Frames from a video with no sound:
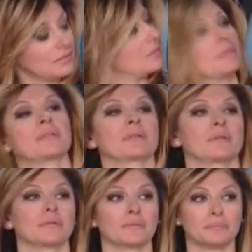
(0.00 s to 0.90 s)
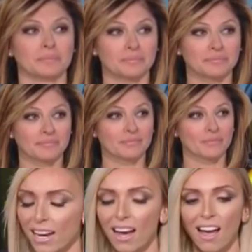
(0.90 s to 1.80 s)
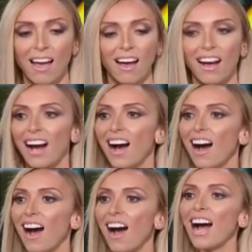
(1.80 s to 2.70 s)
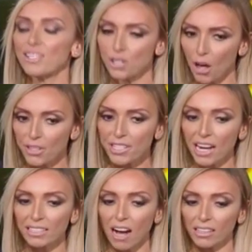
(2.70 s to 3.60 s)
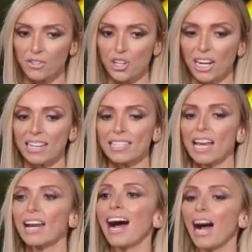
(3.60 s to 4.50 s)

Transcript: But it was the other way around with me. You you went to them. I saw the technology you and I said, this.